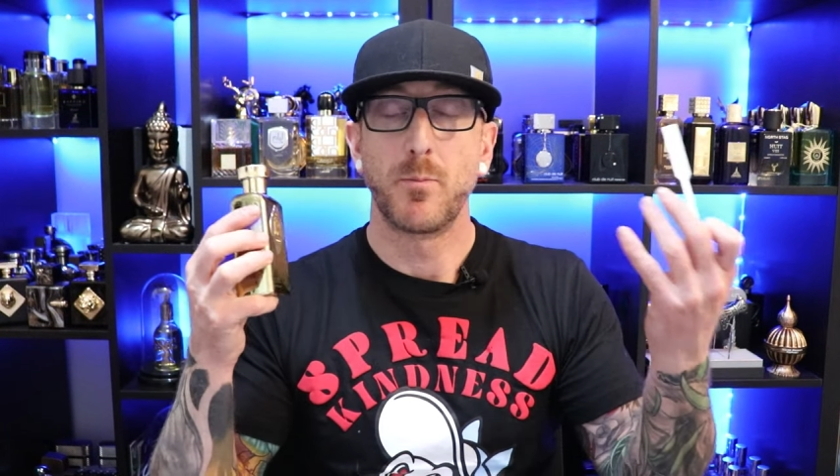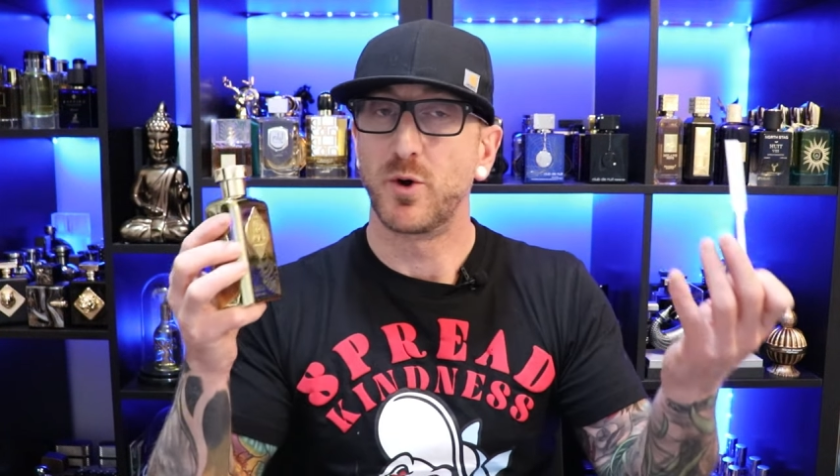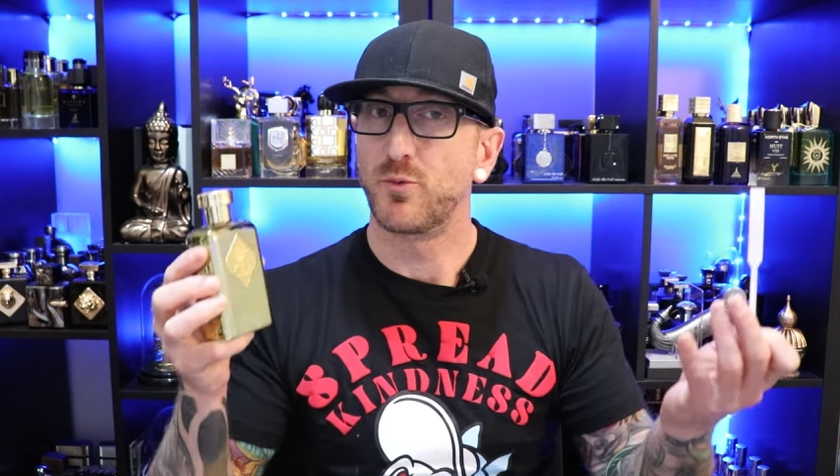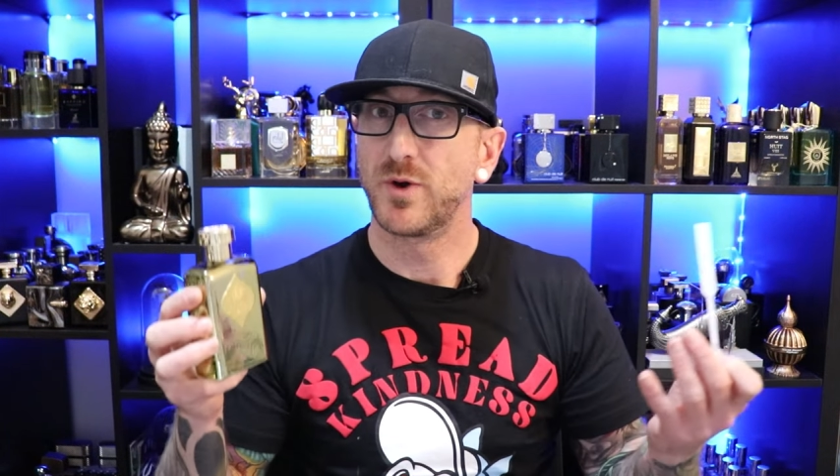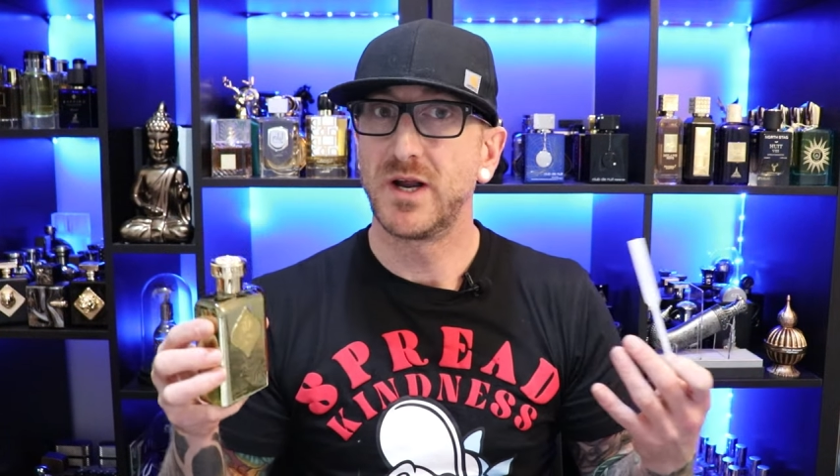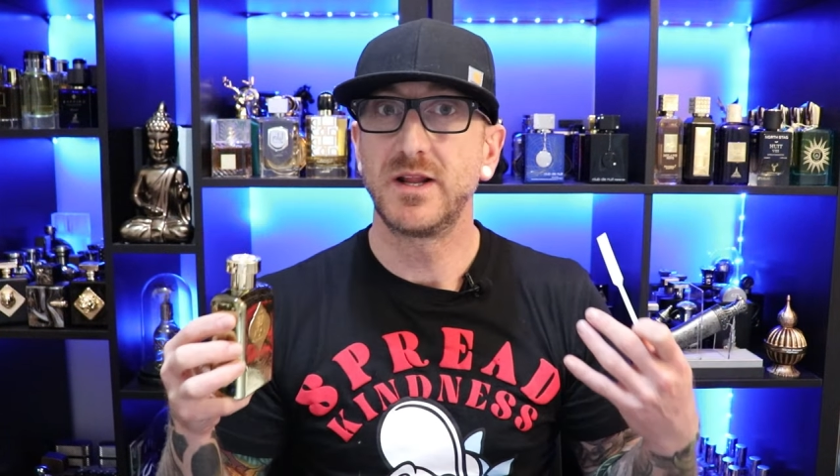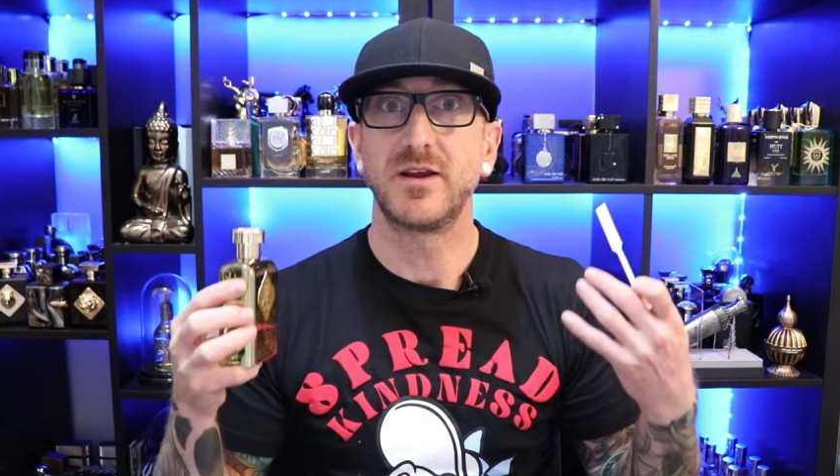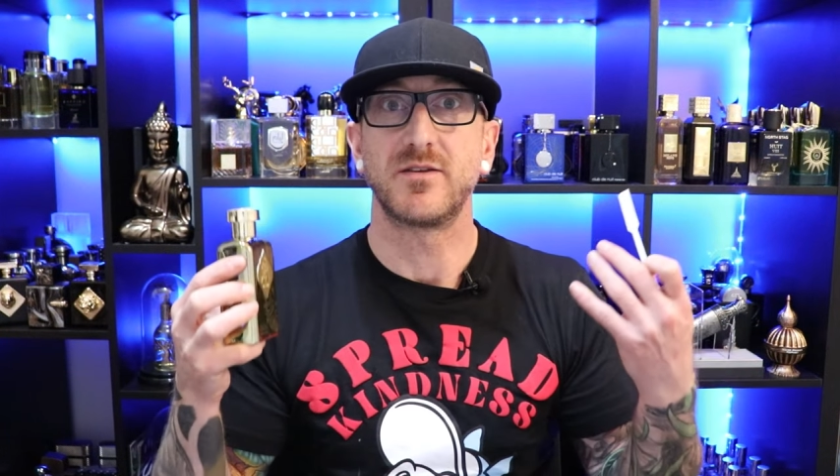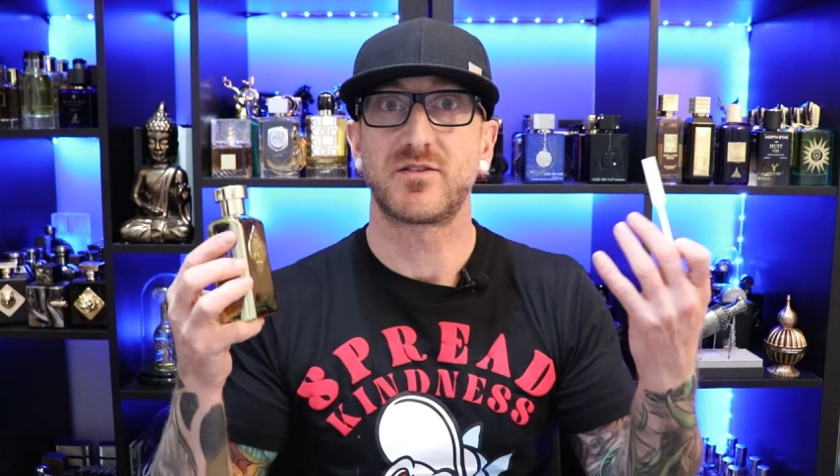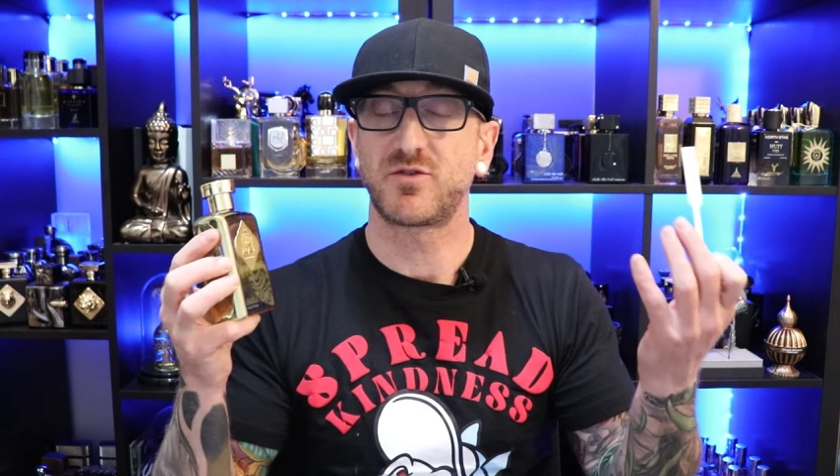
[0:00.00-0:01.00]
But a
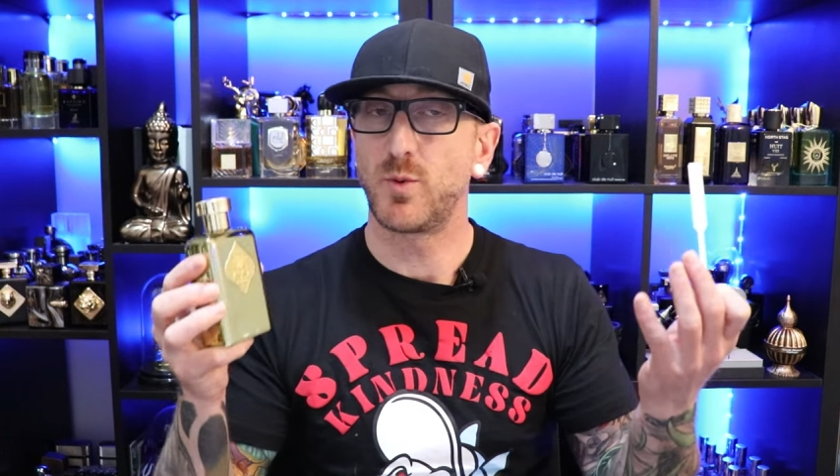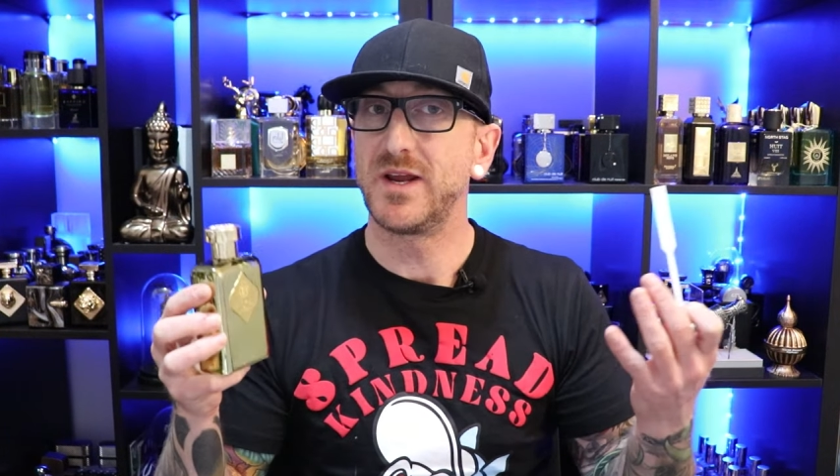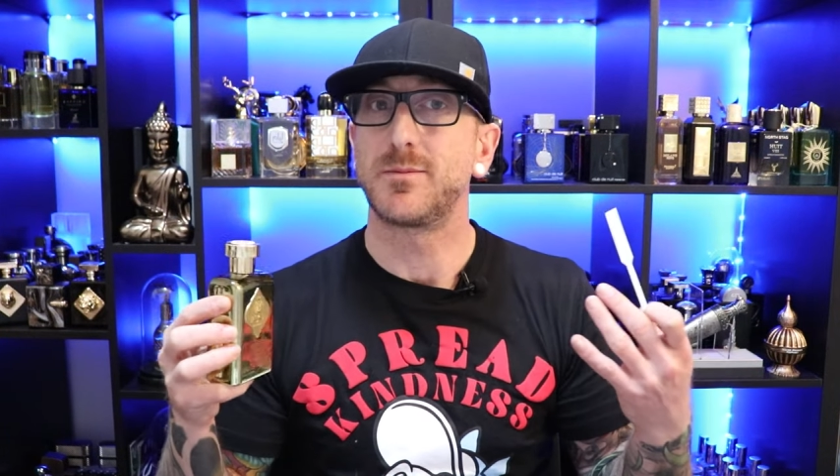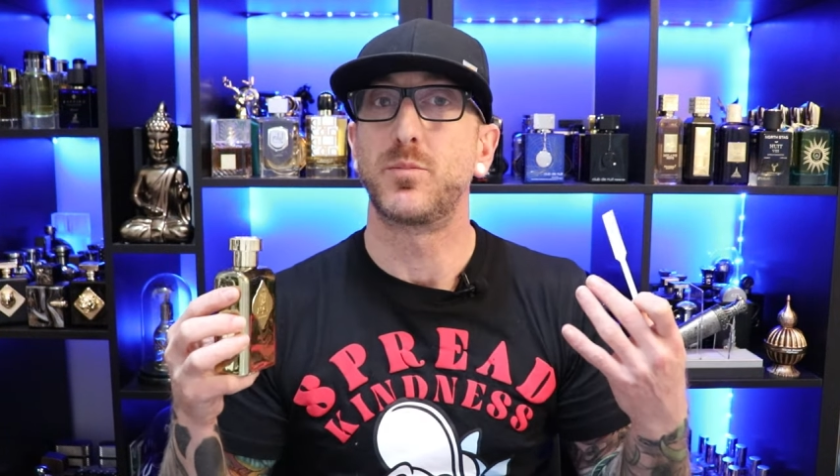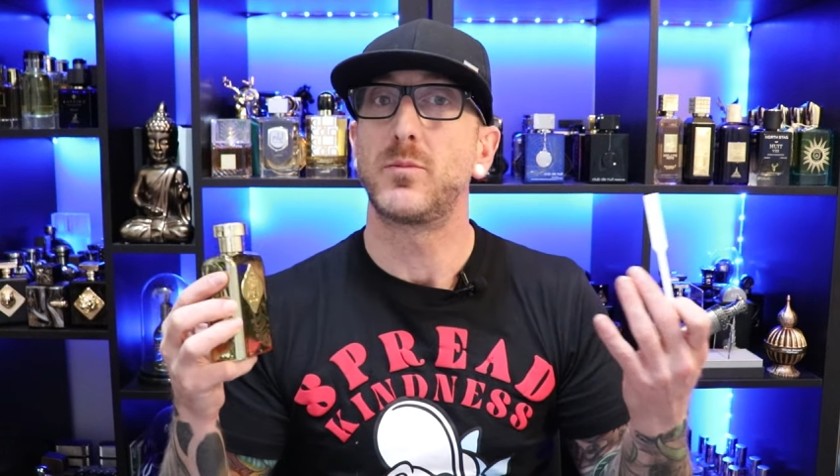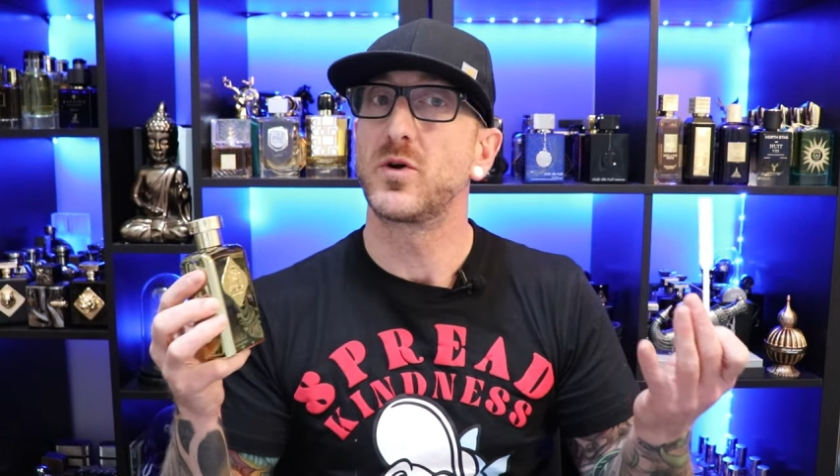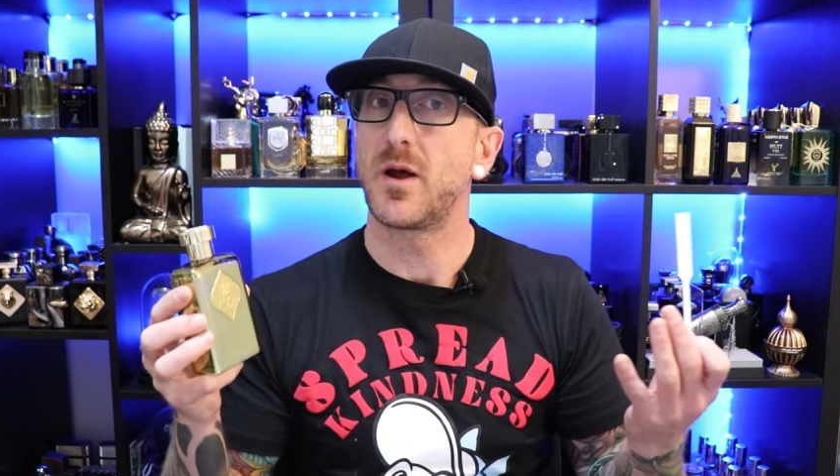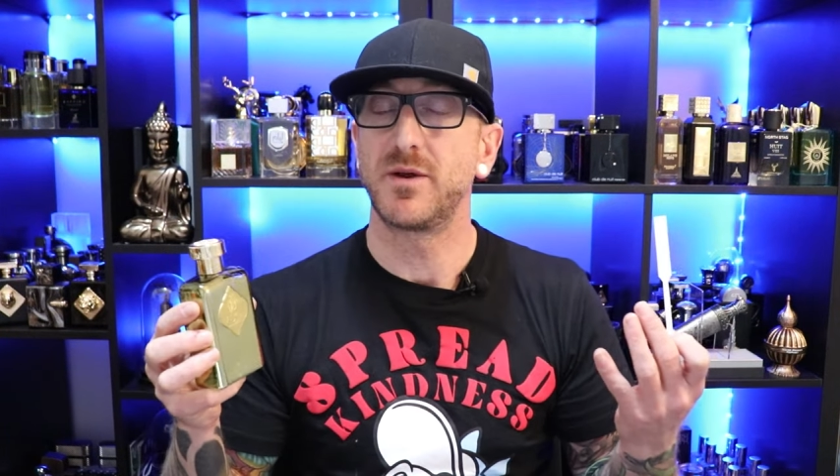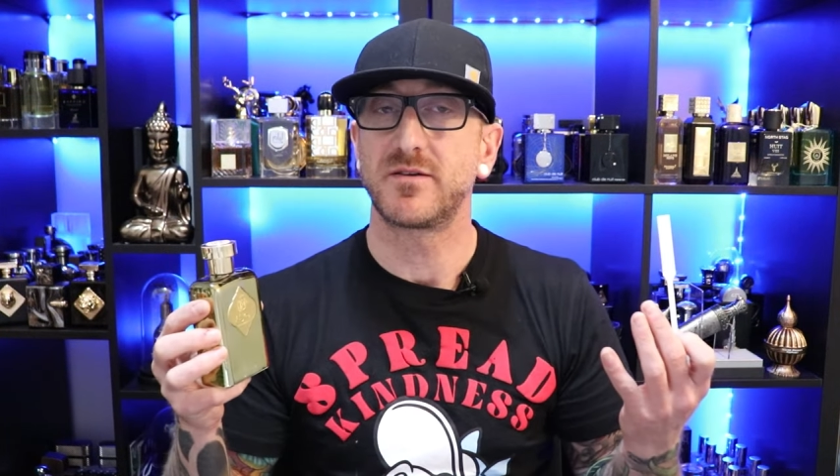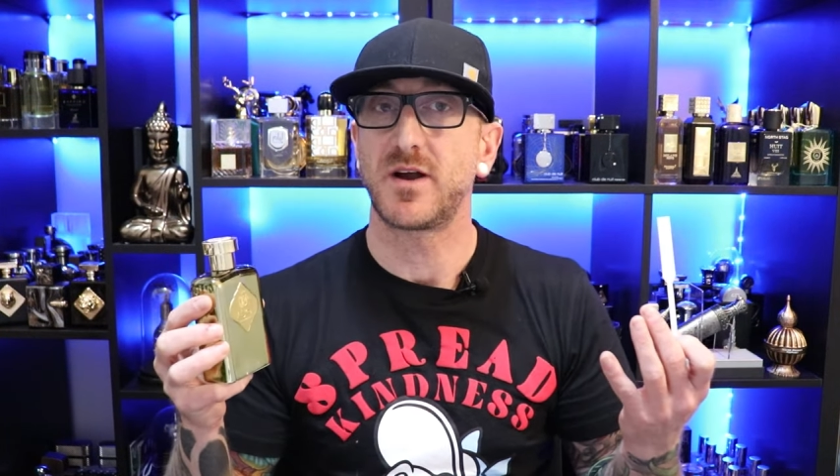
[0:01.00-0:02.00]
really sweet bubblegummy